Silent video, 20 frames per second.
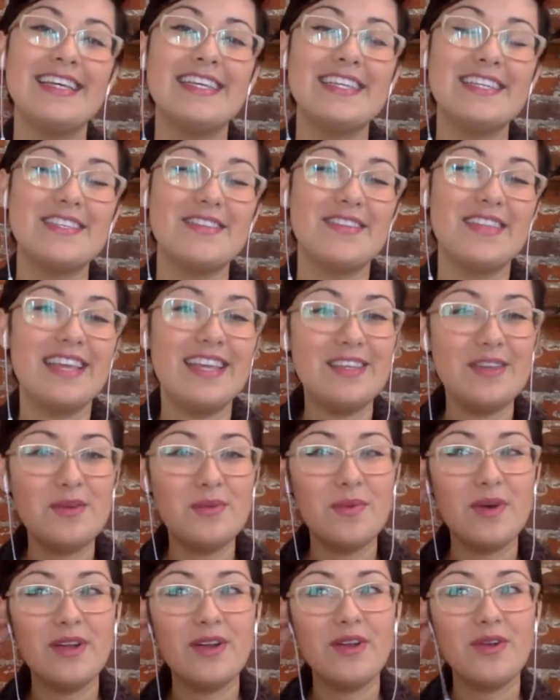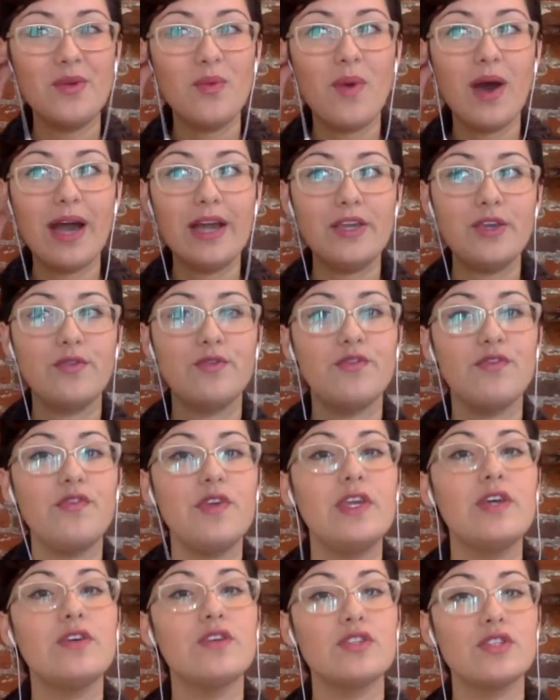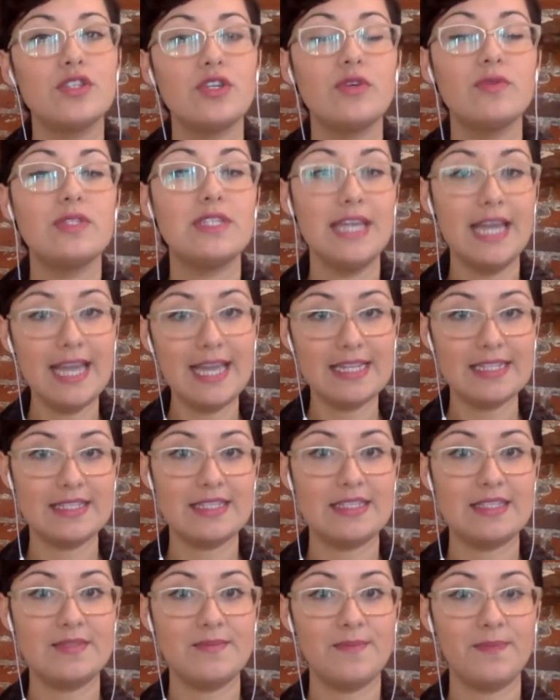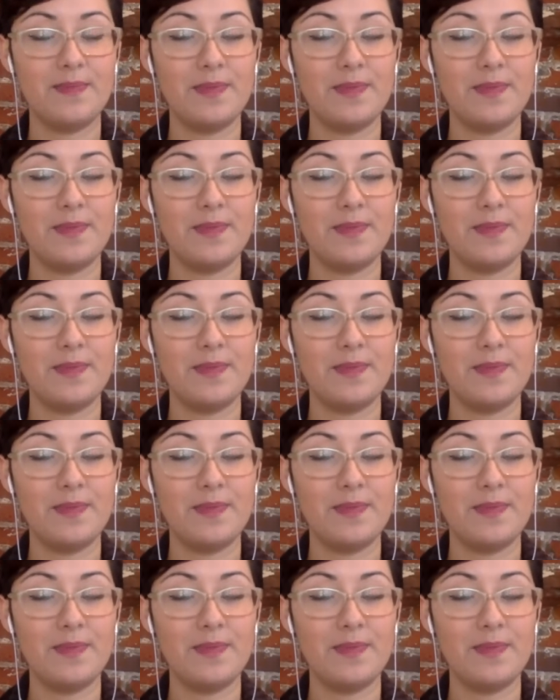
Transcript: So then you wonder why you feel so tense.